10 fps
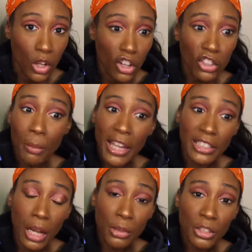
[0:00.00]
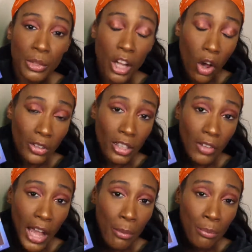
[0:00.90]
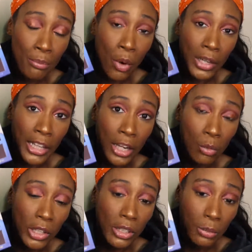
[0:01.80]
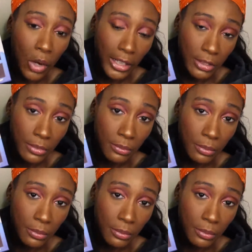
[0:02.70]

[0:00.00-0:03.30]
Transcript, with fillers: So imagine how much it would have cost if I had bought it at regular price.